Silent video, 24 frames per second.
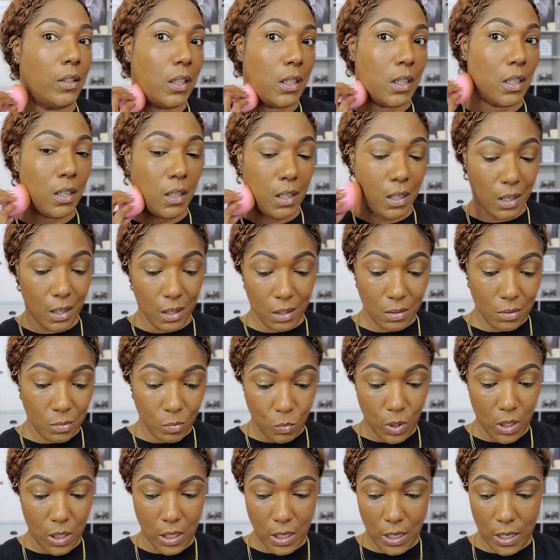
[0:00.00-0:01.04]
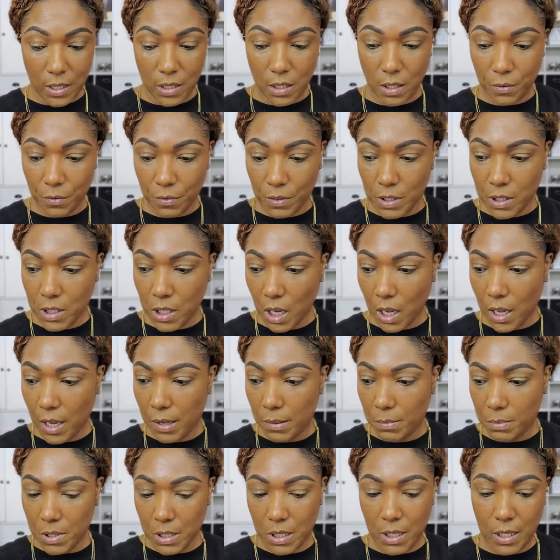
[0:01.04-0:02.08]
It can get windy at different
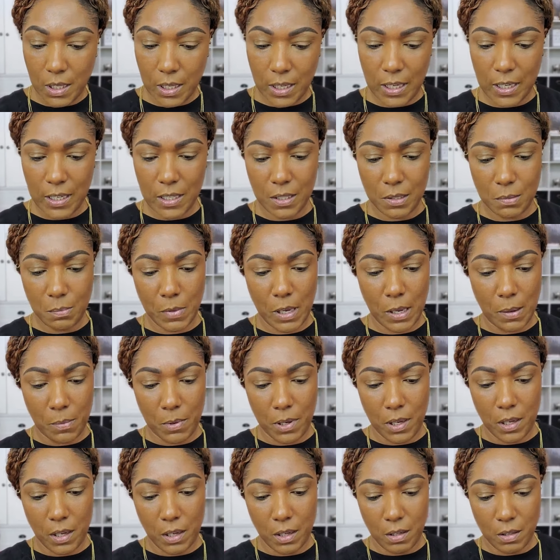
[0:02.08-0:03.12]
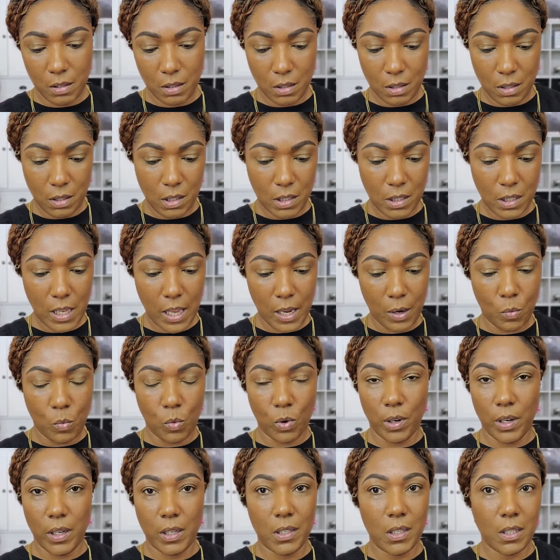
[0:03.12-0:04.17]
times. And I guess maybe it's like
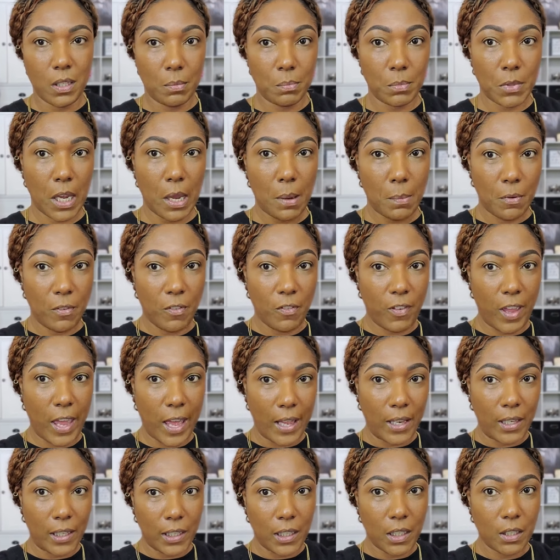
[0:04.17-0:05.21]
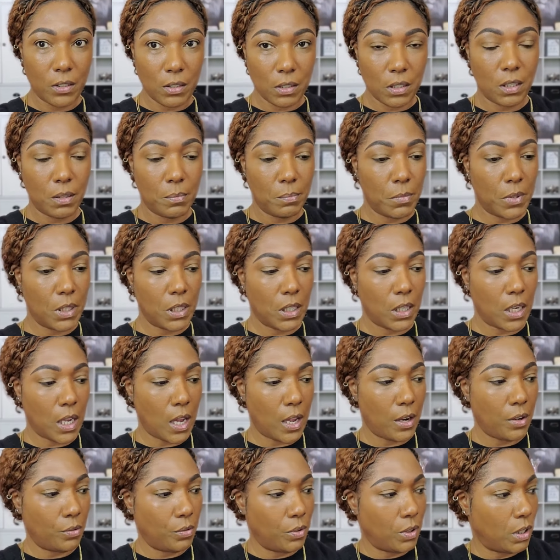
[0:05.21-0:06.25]
we're in some type of valley or something.
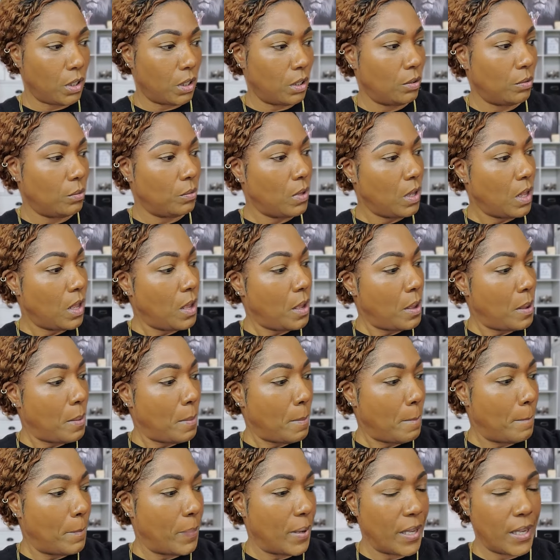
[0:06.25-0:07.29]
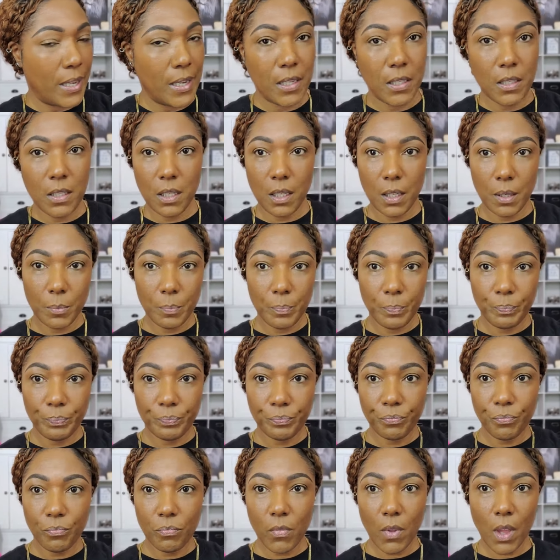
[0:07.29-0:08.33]
I don't know. But,
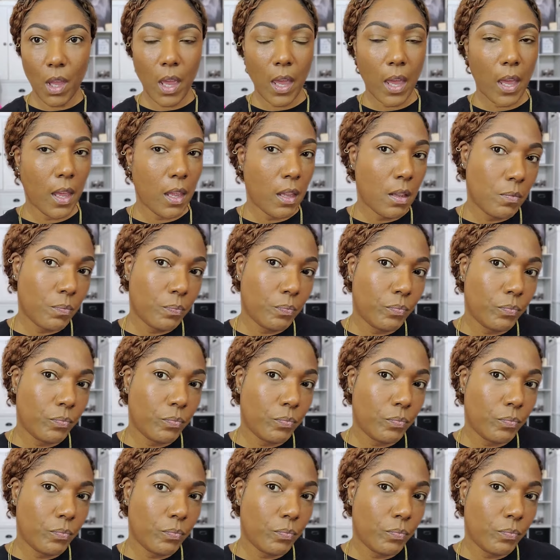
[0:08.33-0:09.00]
okay.